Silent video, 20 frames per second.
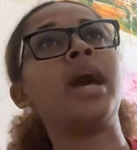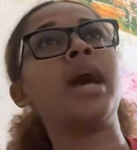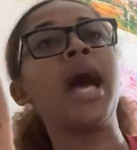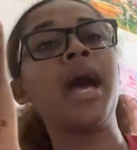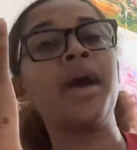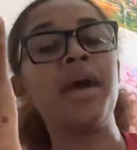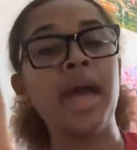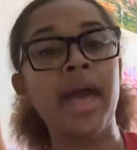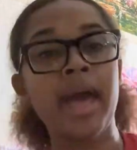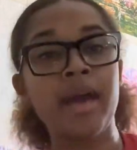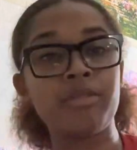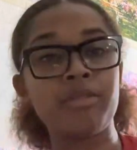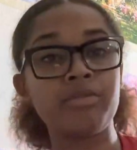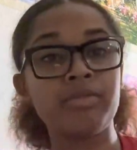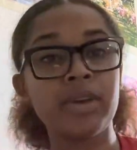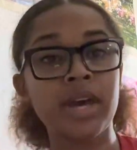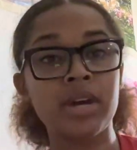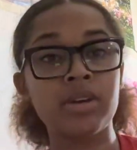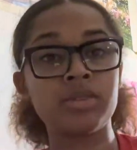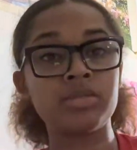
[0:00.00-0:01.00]
I have
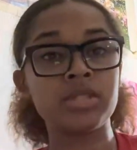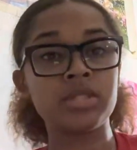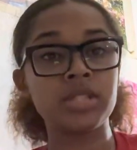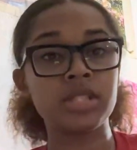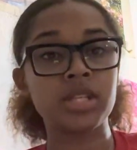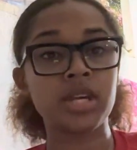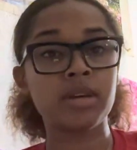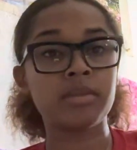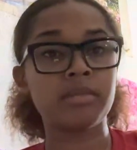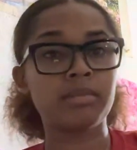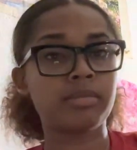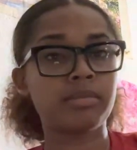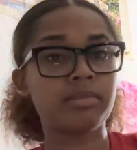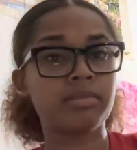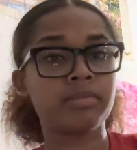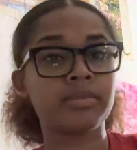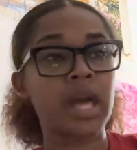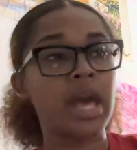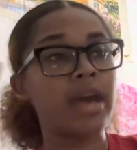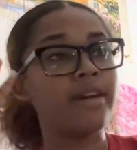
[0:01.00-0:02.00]
found some
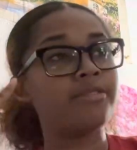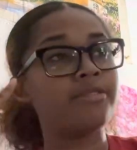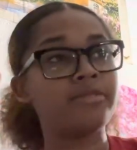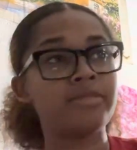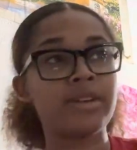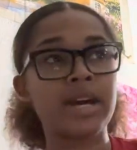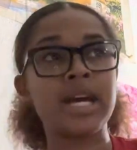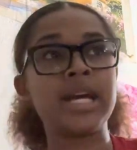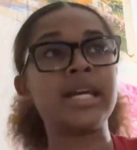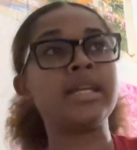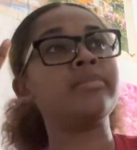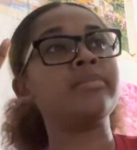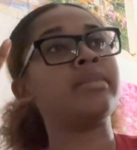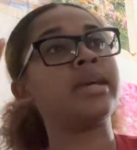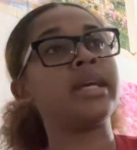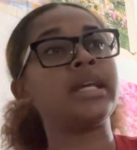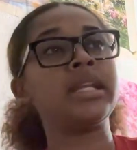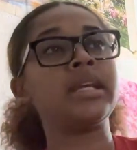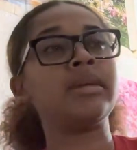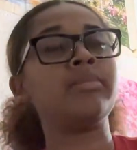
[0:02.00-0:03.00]
fine
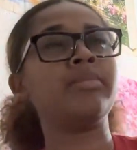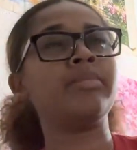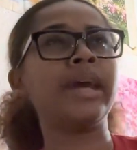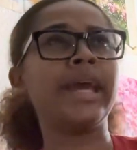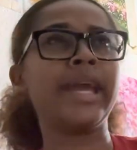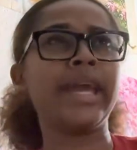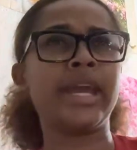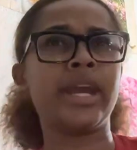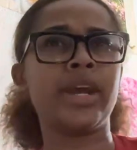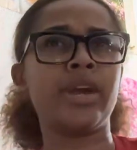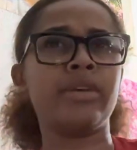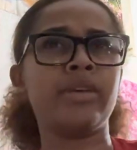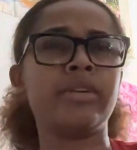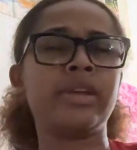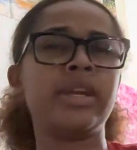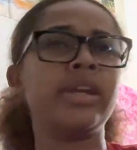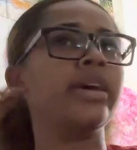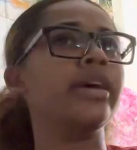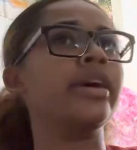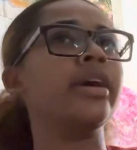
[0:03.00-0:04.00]
men in my
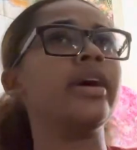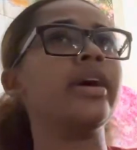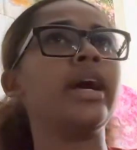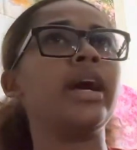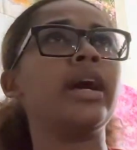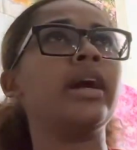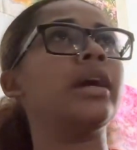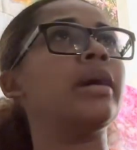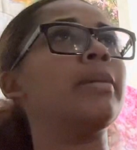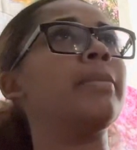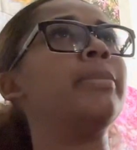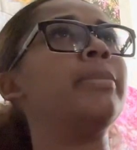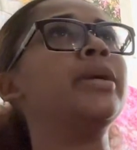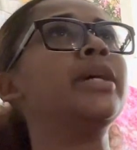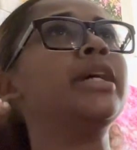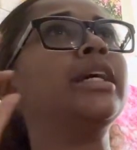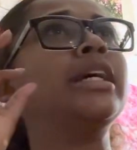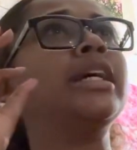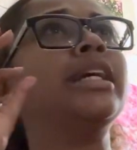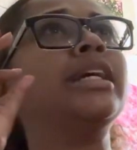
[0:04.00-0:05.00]
area,
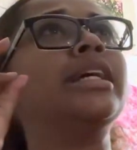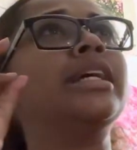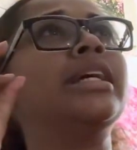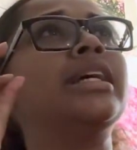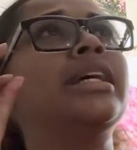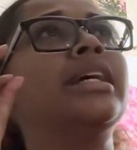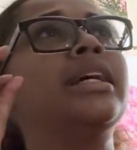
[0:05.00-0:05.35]
but